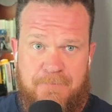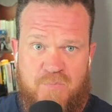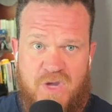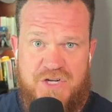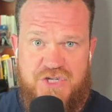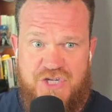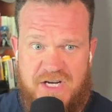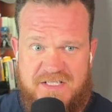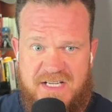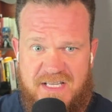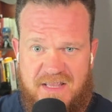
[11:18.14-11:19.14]

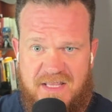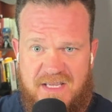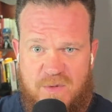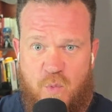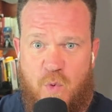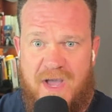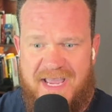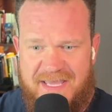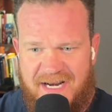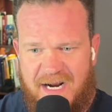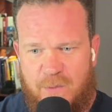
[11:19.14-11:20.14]
adjusting the way
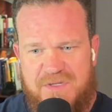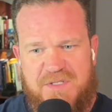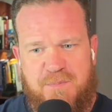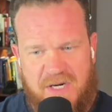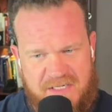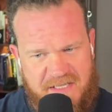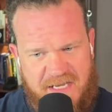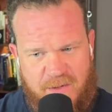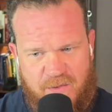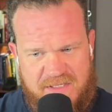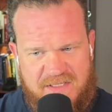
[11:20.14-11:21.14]
that I respond to that
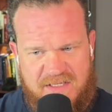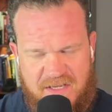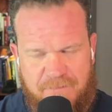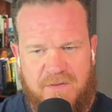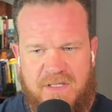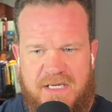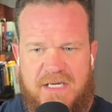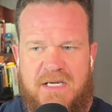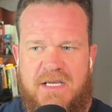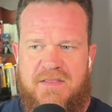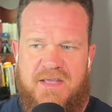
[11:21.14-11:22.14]
risk differently
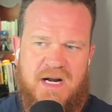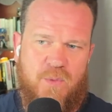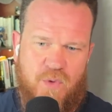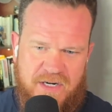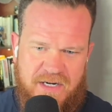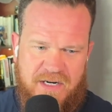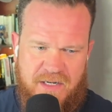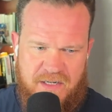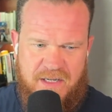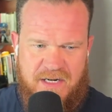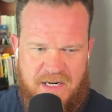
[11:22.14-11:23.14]
than I would in an
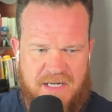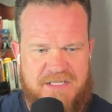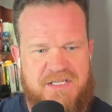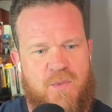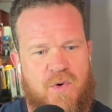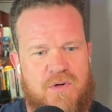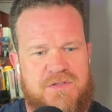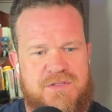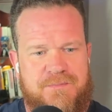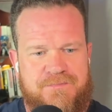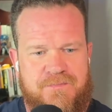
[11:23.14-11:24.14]
IT
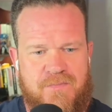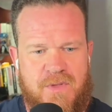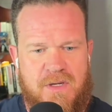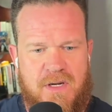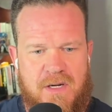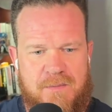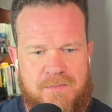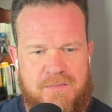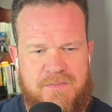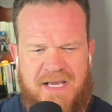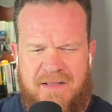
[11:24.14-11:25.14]
world.
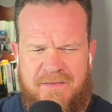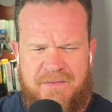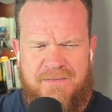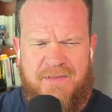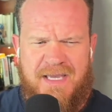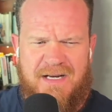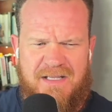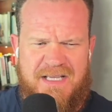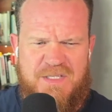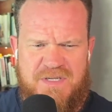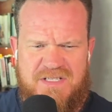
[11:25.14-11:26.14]
That kind of
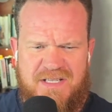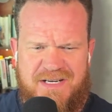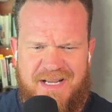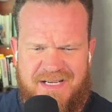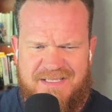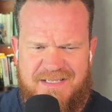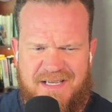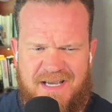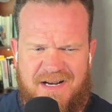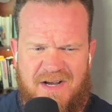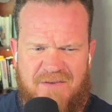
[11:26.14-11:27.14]
leads me to the next
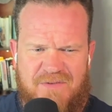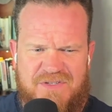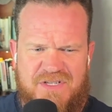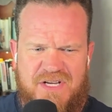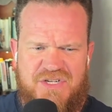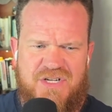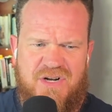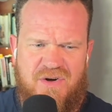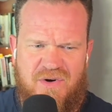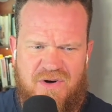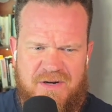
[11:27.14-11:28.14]
kind of conversation
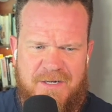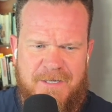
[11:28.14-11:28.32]
on,